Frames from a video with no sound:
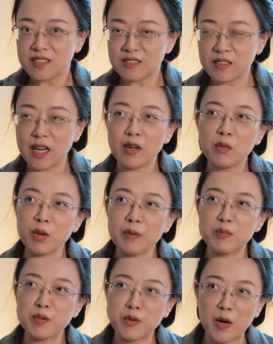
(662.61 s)
Right,
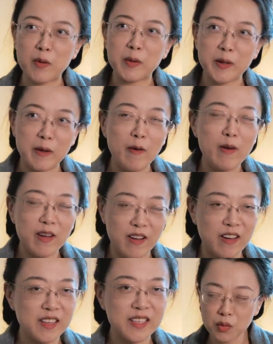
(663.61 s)
we probably all
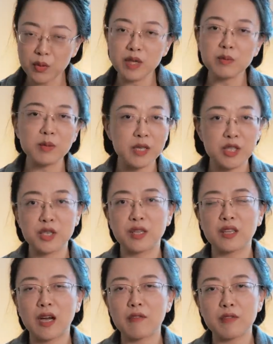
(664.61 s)
got it. We
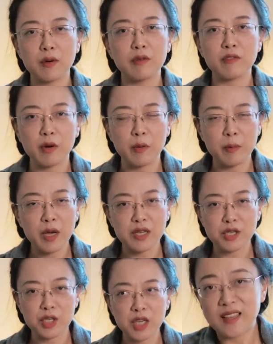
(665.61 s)
appreciate that very, very
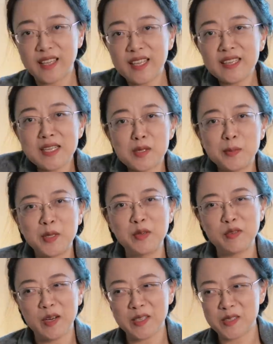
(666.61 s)
much. Then let's
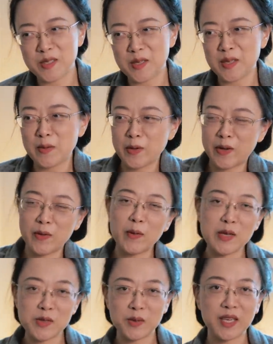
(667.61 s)
move on to talk about
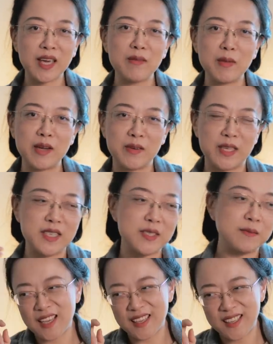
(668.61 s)
Once We Get
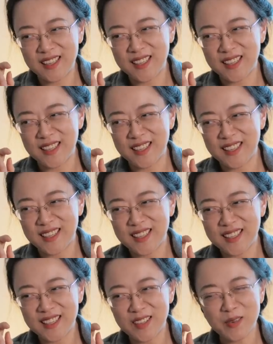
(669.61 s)
Married.
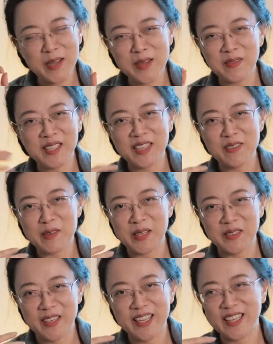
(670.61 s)
Why am I
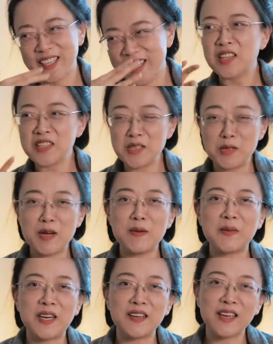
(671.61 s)
laughing already? This
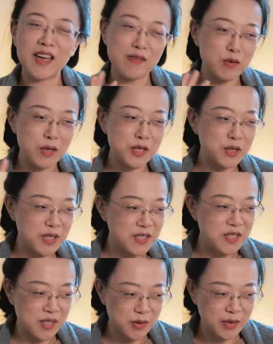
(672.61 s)
drama, okay, I've watched the
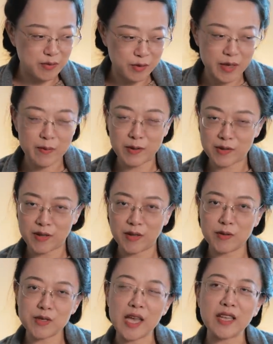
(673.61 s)
entire 24
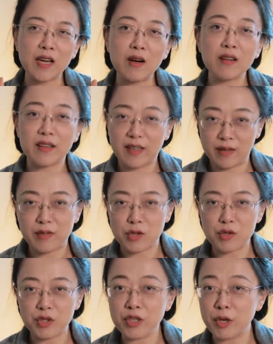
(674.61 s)
episodes, and I'll give
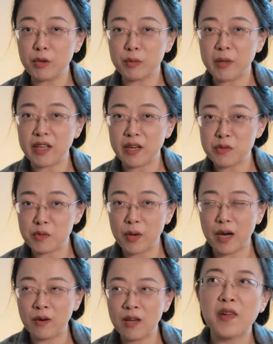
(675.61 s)
it to Goldmine as
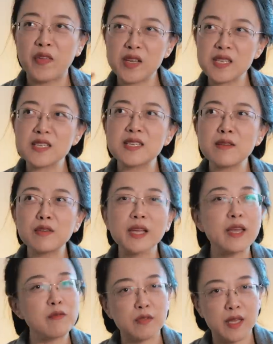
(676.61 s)
well. This is
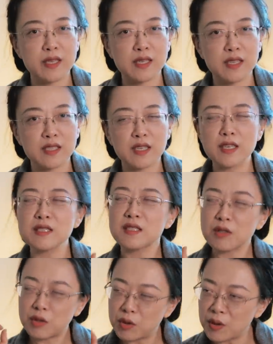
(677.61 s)
definitely inflated, because
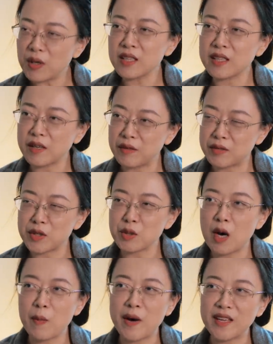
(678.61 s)
the quality of the
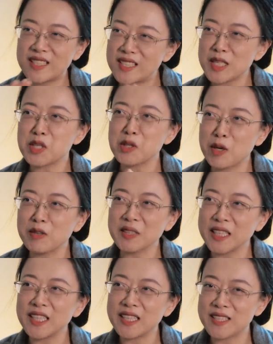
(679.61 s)
drama does not
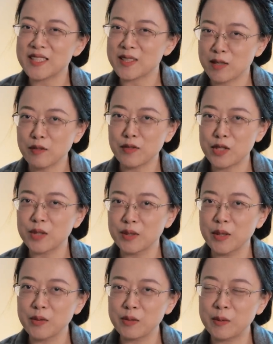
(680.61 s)
really deserve a
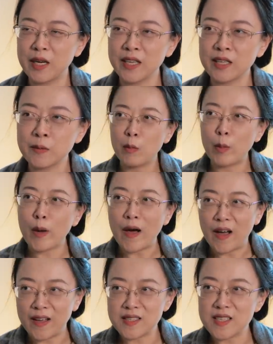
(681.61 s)
2 Goldmine.
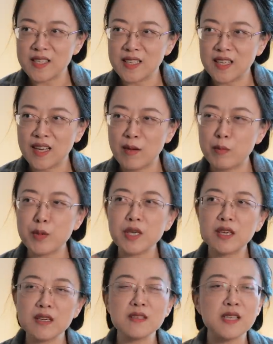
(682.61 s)
But
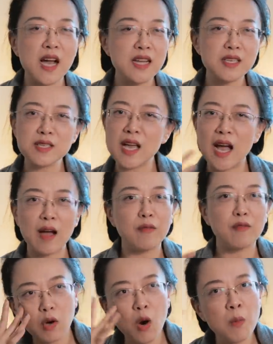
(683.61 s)
because I just
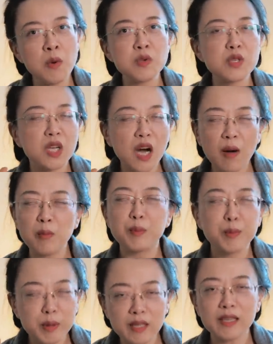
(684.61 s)
have almost
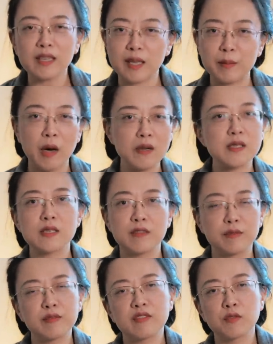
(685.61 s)
completely
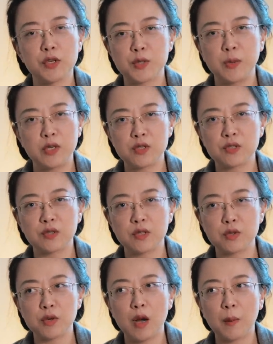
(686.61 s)
positive response to
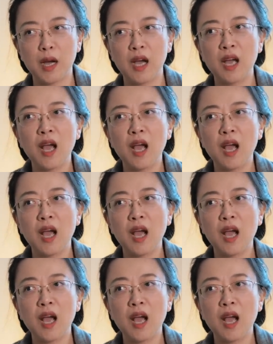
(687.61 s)
this drama.